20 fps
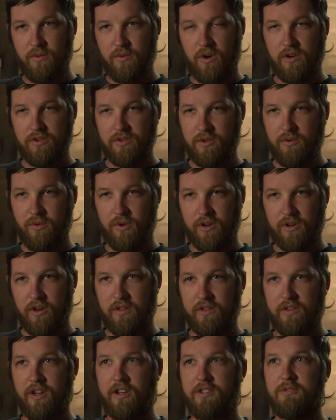we're also working
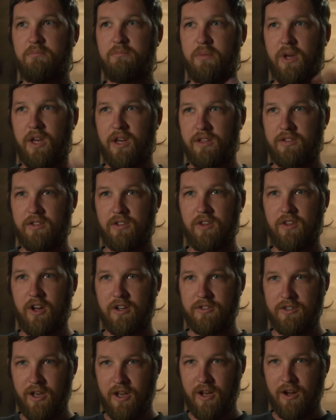on the nice big
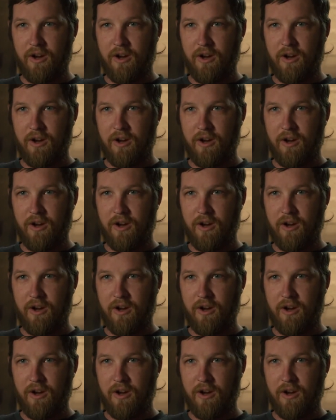deluxe